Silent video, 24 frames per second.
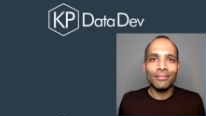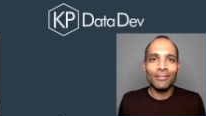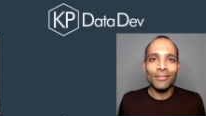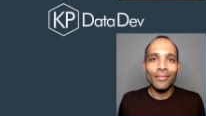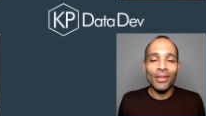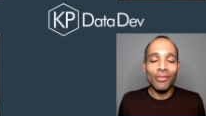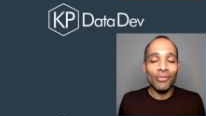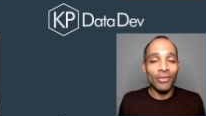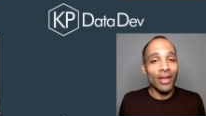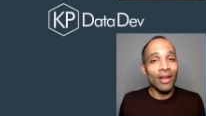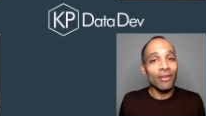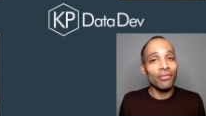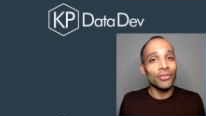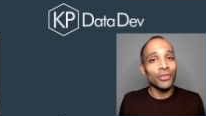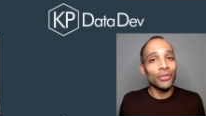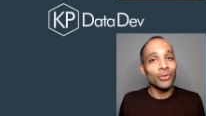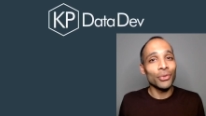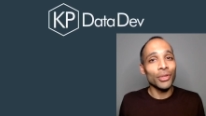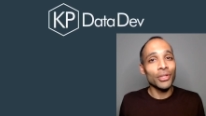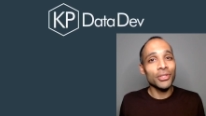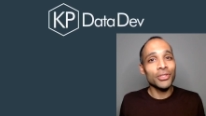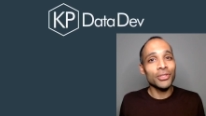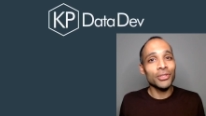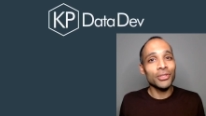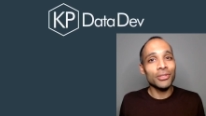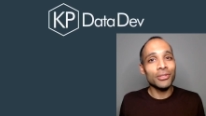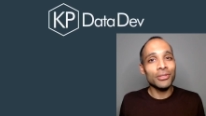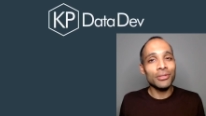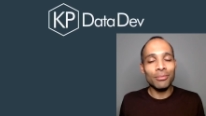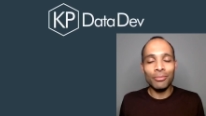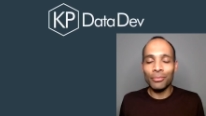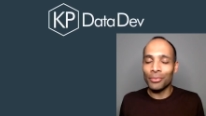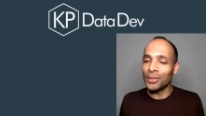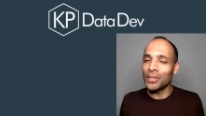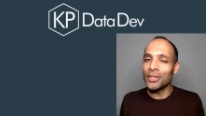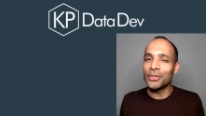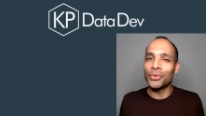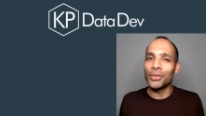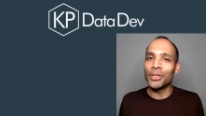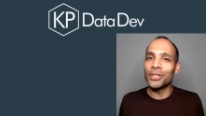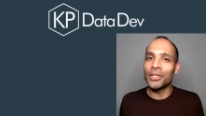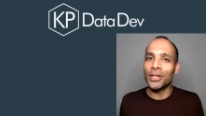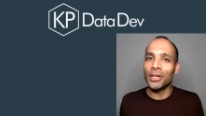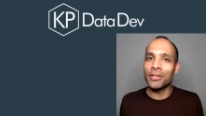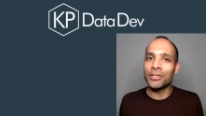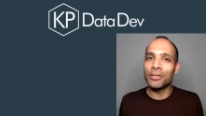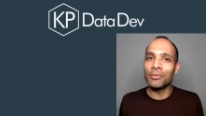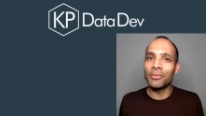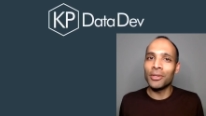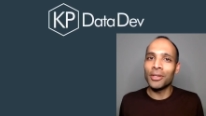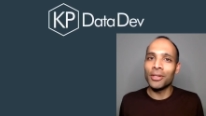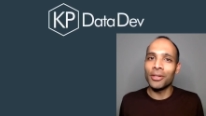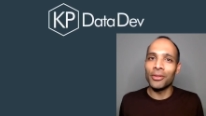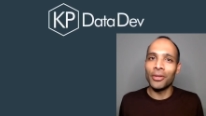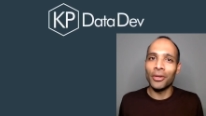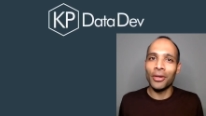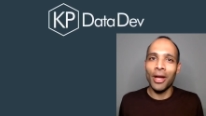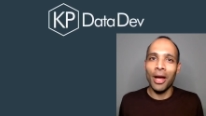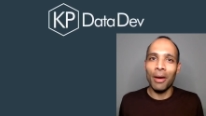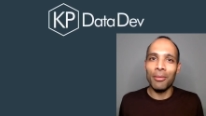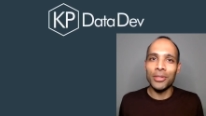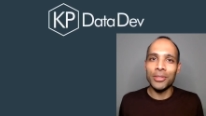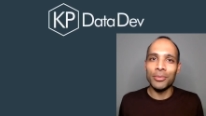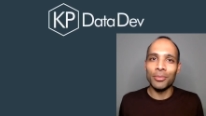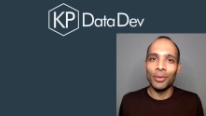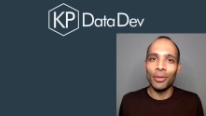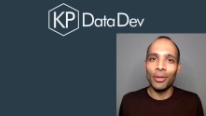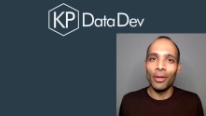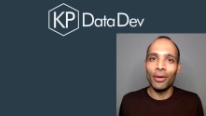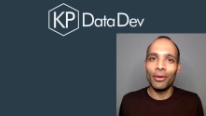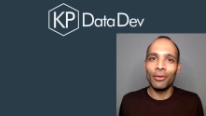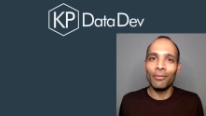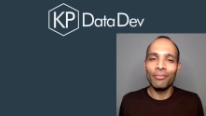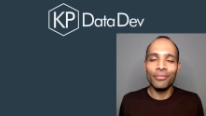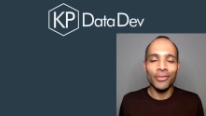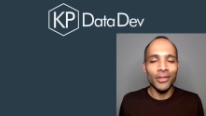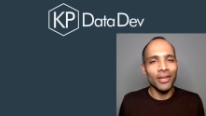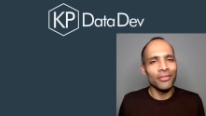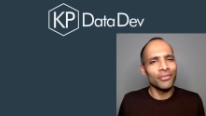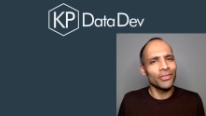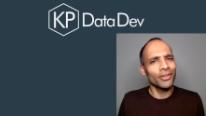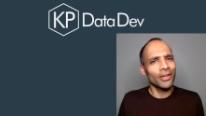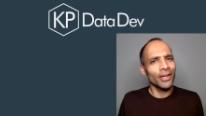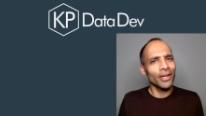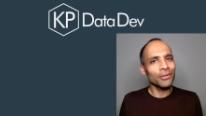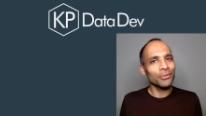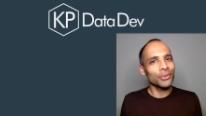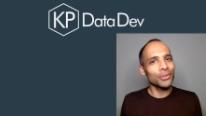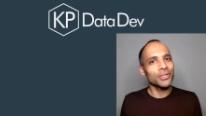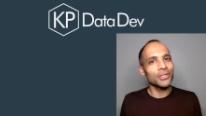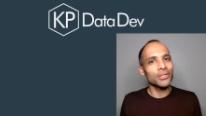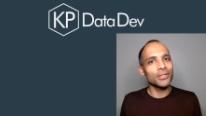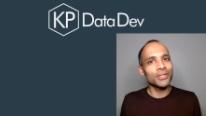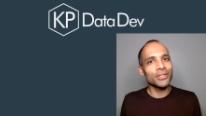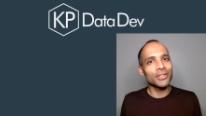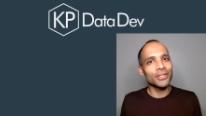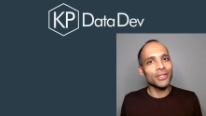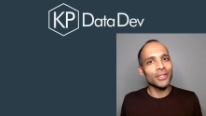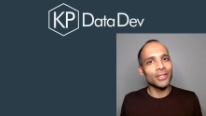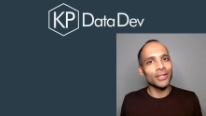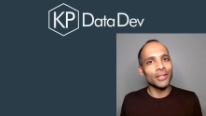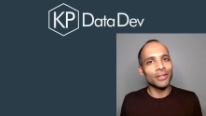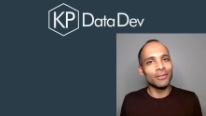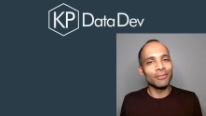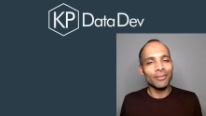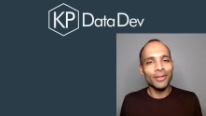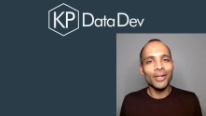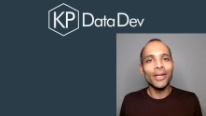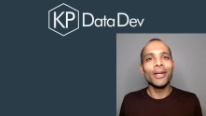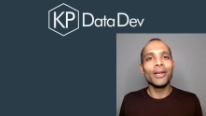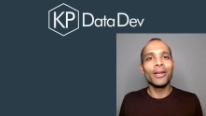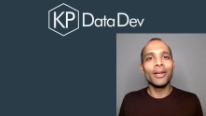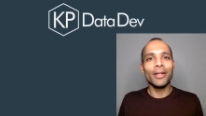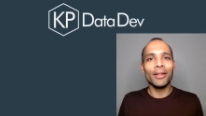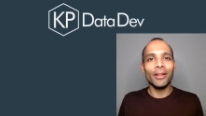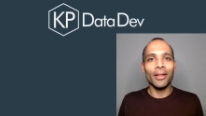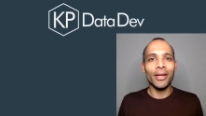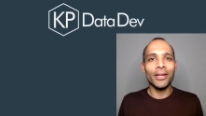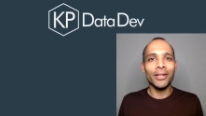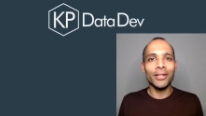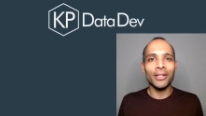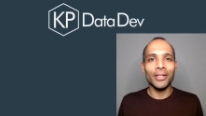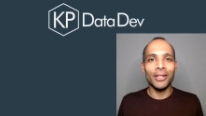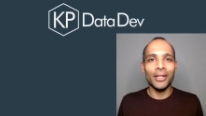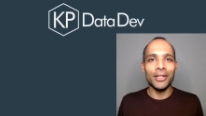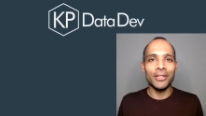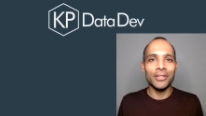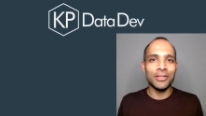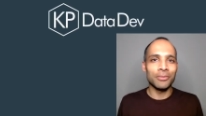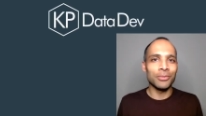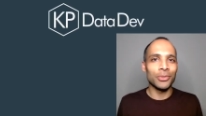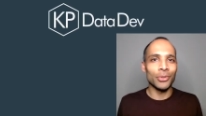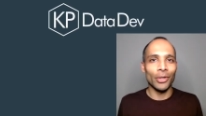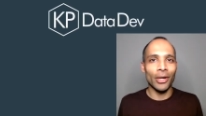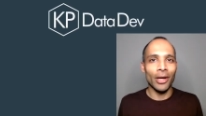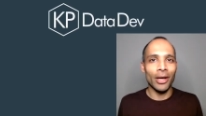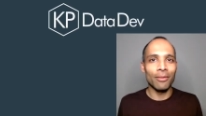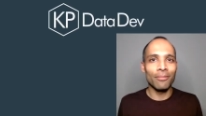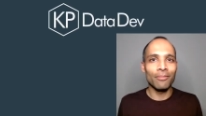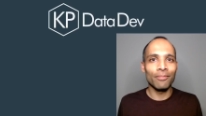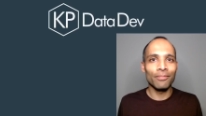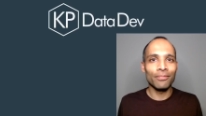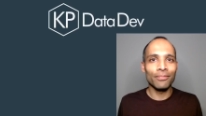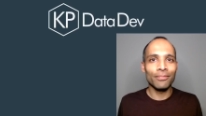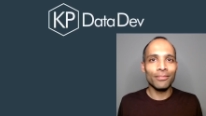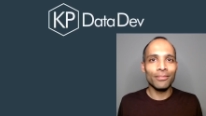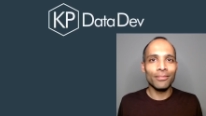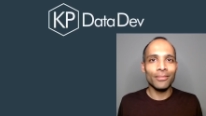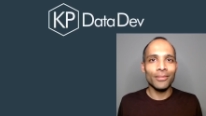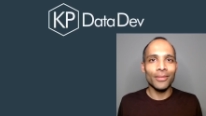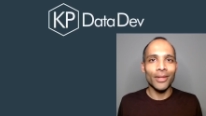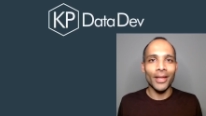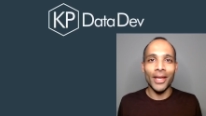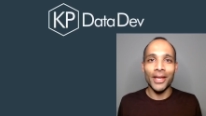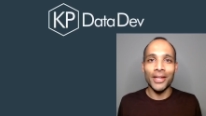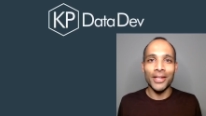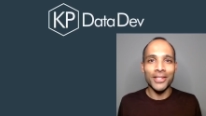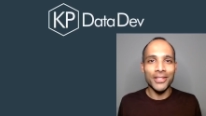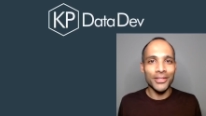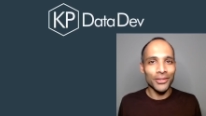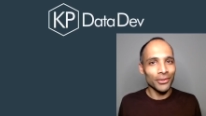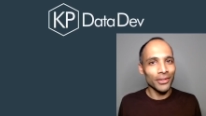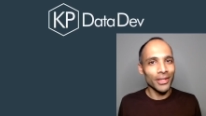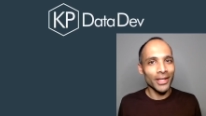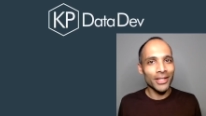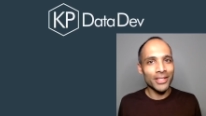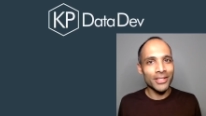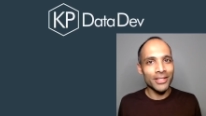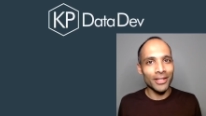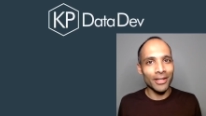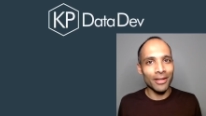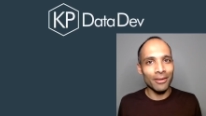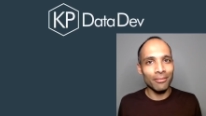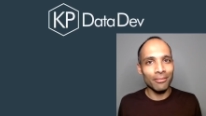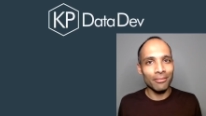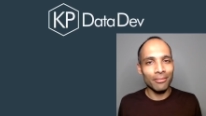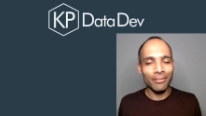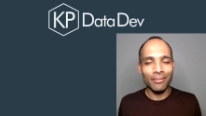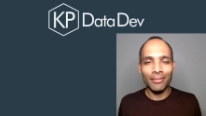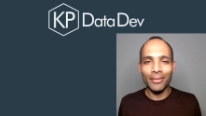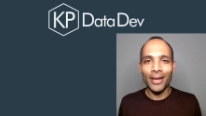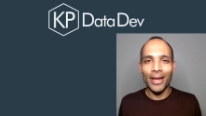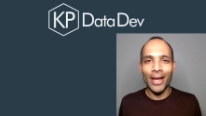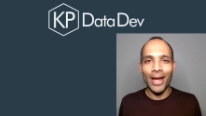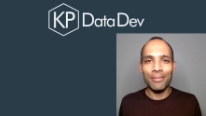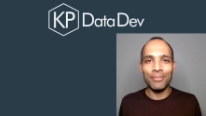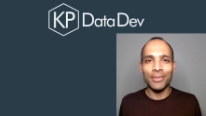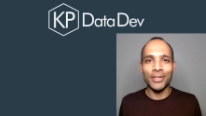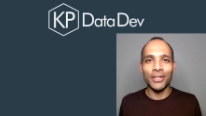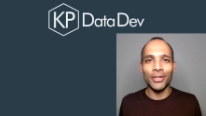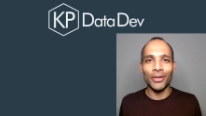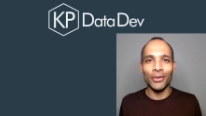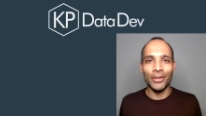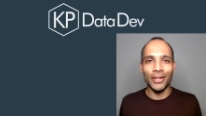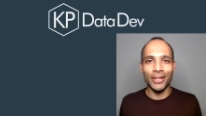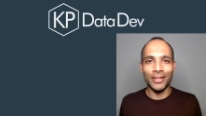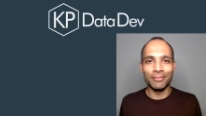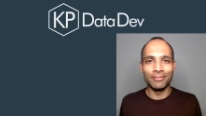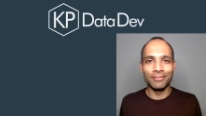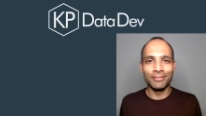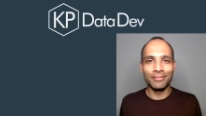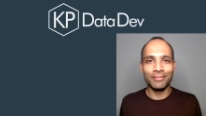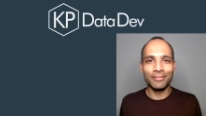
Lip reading: If you have any questions, please reach out to me in the comments below. If you liked what you see, like and subscribe. And until next time, happy coding.